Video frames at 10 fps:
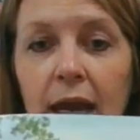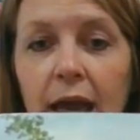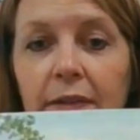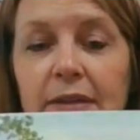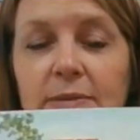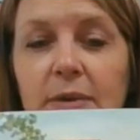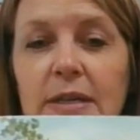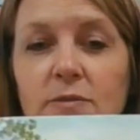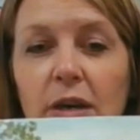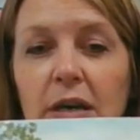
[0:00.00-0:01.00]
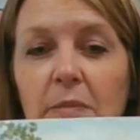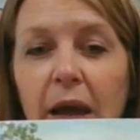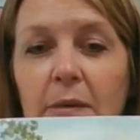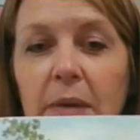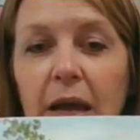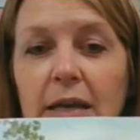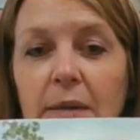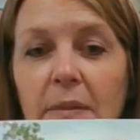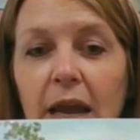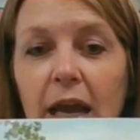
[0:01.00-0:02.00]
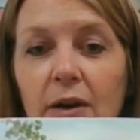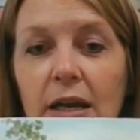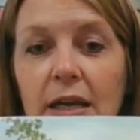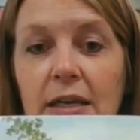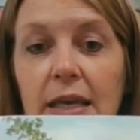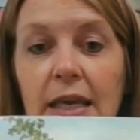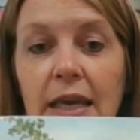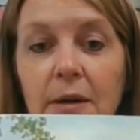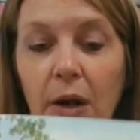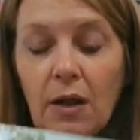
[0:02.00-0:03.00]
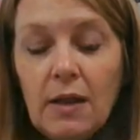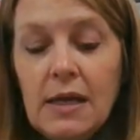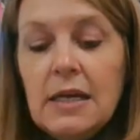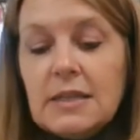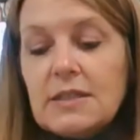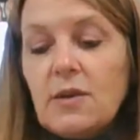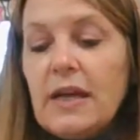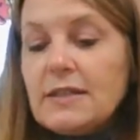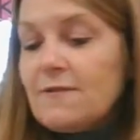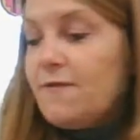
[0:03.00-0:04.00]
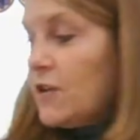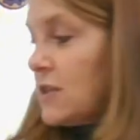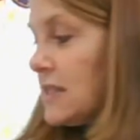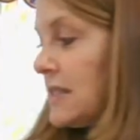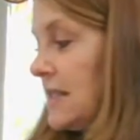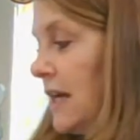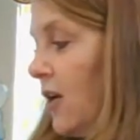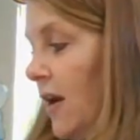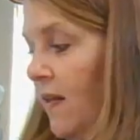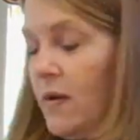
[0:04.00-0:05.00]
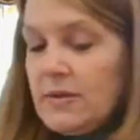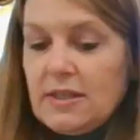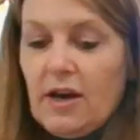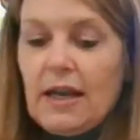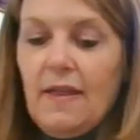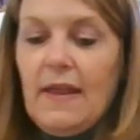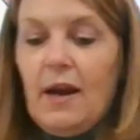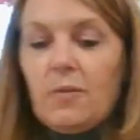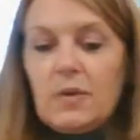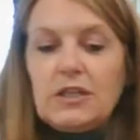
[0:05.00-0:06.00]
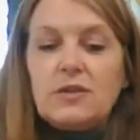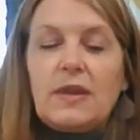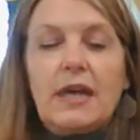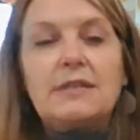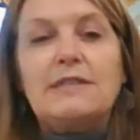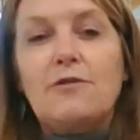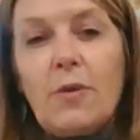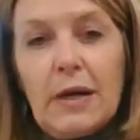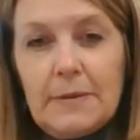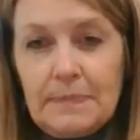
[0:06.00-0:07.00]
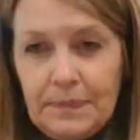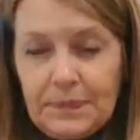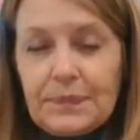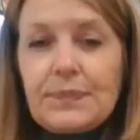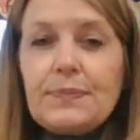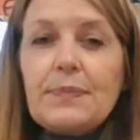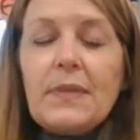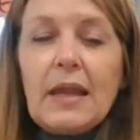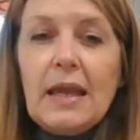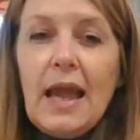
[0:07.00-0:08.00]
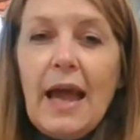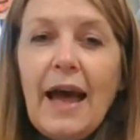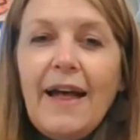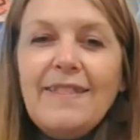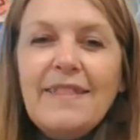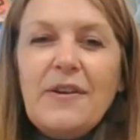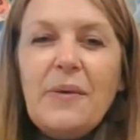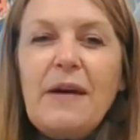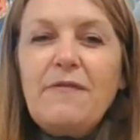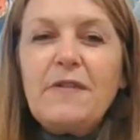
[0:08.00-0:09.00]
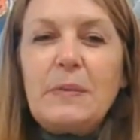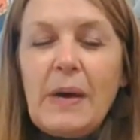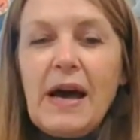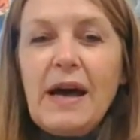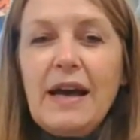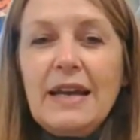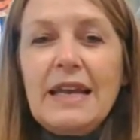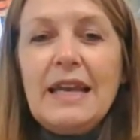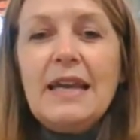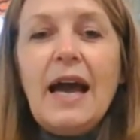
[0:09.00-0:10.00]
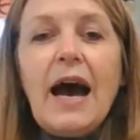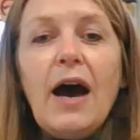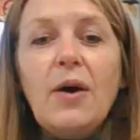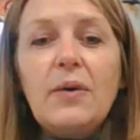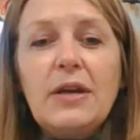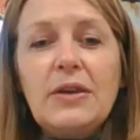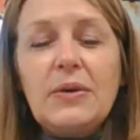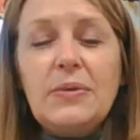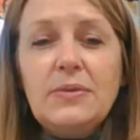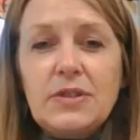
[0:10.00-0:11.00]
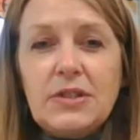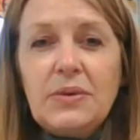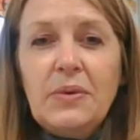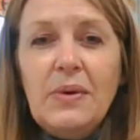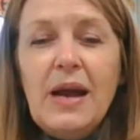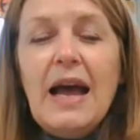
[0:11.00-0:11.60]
and this one is written by a man named Eric Kimmel. So let's first sing our hello song, and then I'll read you that story. Hello everybody, how do you do?